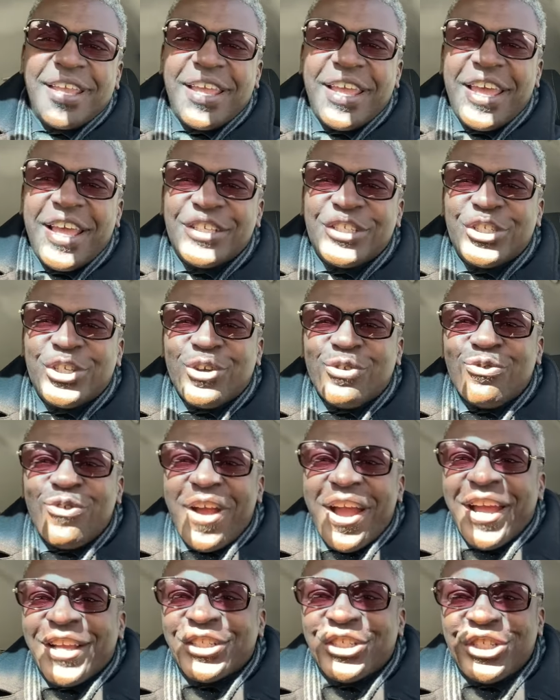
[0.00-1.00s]
It's your
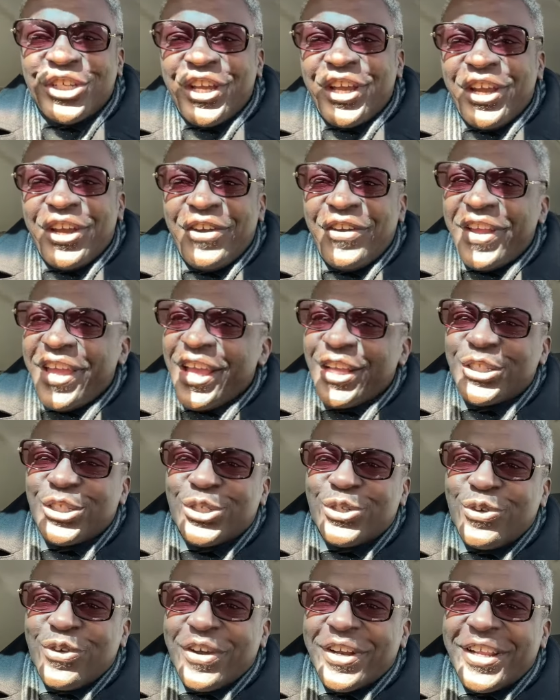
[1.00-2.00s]
rideshare
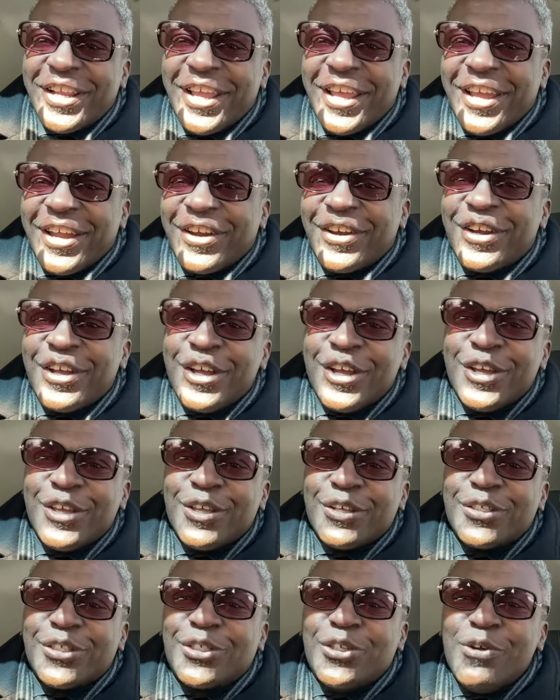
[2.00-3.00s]
extraordinaire.
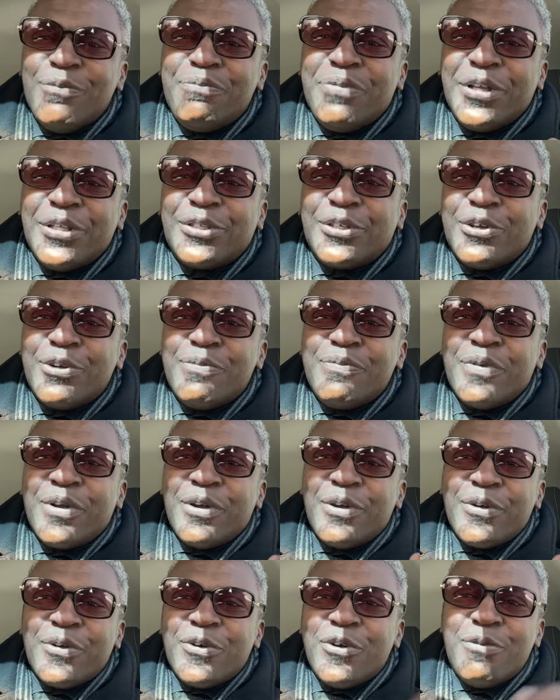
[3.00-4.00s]
Your super duper
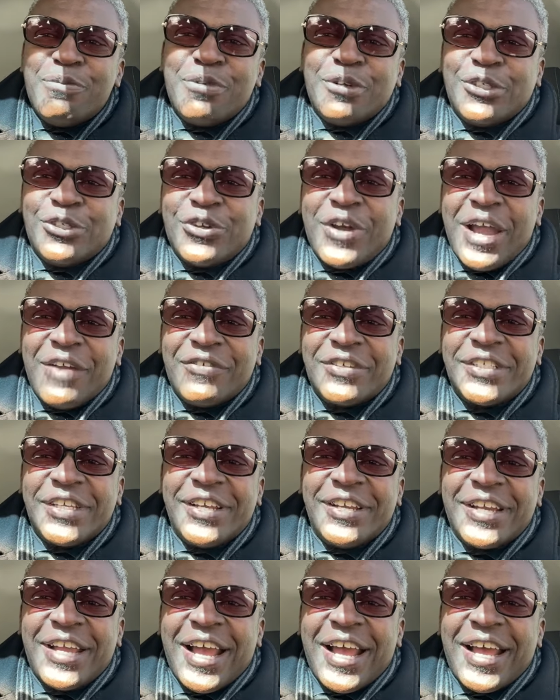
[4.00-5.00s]
Uber driver's
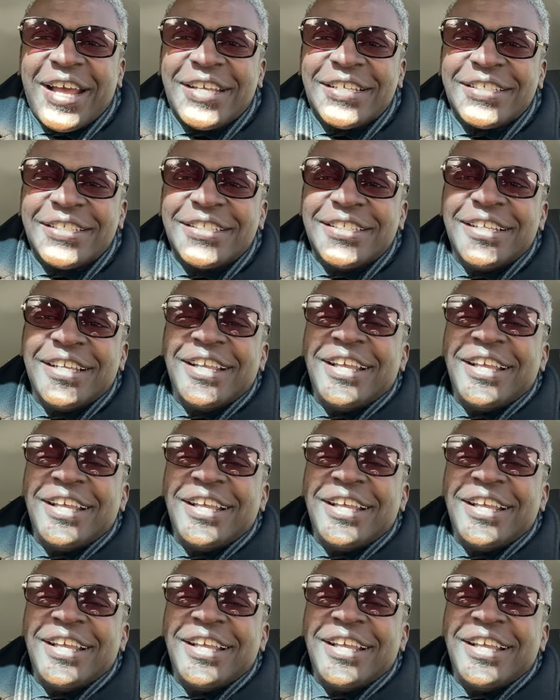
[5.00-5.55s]
here, guys.